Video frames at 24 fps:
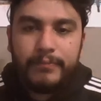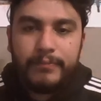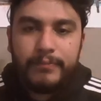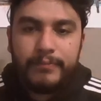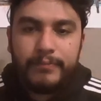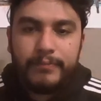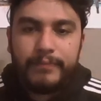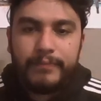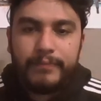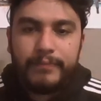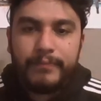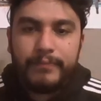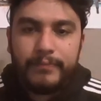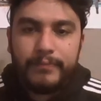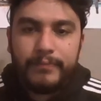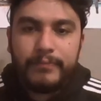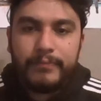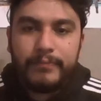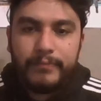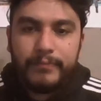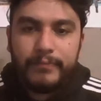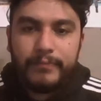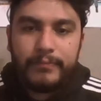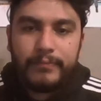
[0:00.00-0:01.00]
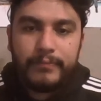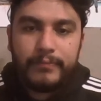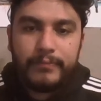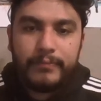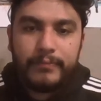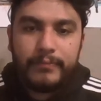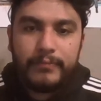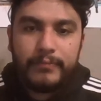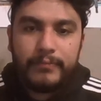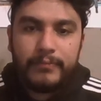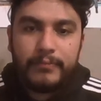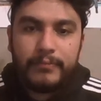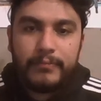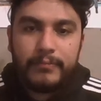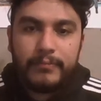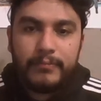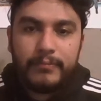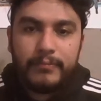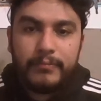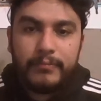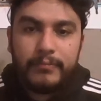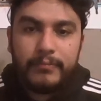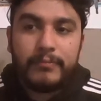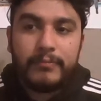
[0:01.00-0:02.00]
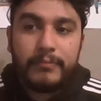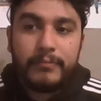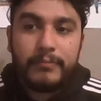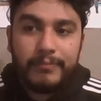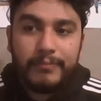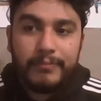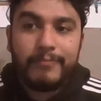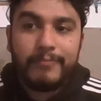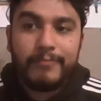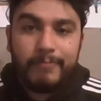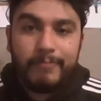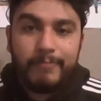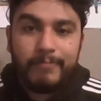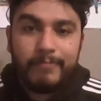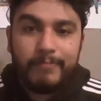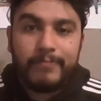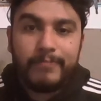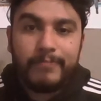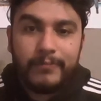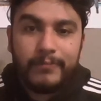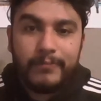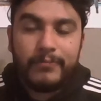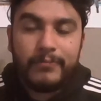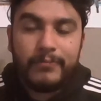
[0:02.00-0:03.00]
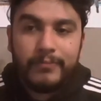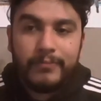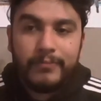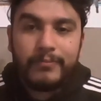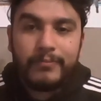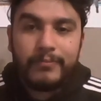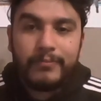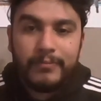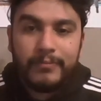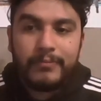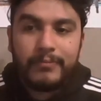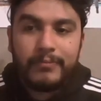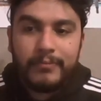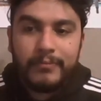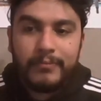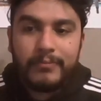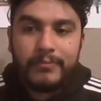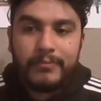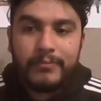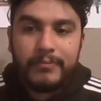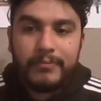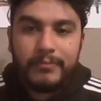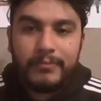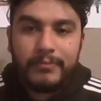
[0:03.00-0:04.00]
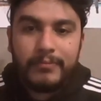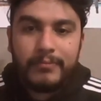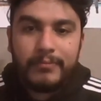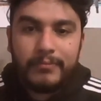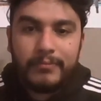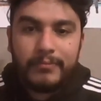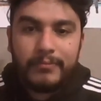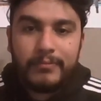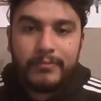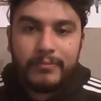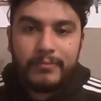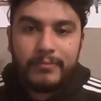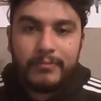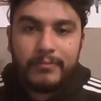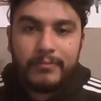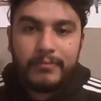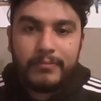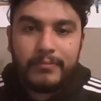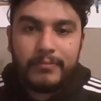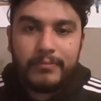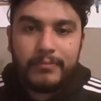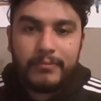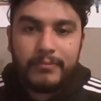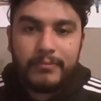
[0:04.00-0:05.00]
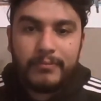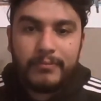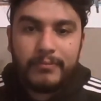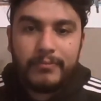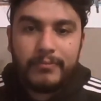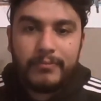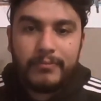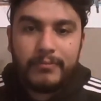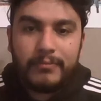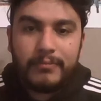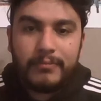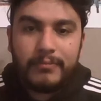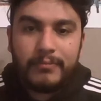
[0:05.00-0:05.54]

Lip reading: (not speaking)